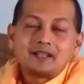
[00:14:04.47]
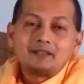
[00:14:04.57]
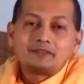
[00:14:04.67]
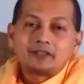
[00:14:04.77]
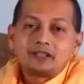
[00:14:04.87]

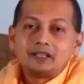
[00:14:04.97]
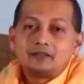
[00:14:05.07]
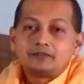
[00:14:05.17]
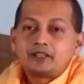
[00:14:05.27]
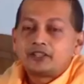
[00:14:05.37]
ready for the
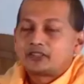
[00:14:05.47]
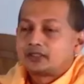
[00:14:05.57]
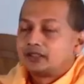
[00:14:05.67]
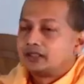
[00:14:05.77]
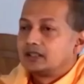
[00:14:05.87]

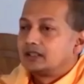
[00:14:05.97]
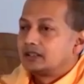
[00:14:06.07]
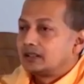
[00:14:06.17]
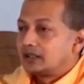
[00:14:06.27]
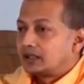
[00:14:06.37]
first
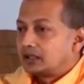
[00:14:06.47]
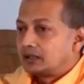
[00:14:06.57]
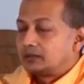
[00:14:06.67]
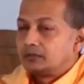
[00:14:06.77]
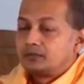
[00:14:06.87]

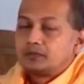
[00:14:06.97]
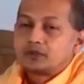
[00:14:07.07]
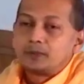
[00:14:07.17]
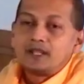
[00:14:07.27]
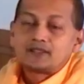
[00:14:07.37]

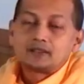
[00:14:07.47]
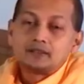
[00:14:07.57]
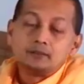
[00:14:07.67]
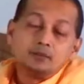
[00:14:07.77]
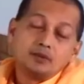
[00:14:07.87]

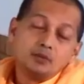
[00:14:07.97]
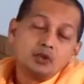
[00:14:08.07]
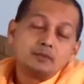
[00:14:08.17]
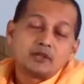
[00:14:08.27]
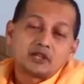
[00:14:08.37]
the
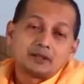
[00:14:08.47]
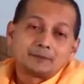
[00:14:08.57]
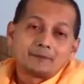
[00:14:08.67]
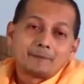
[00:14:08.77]
moon mission,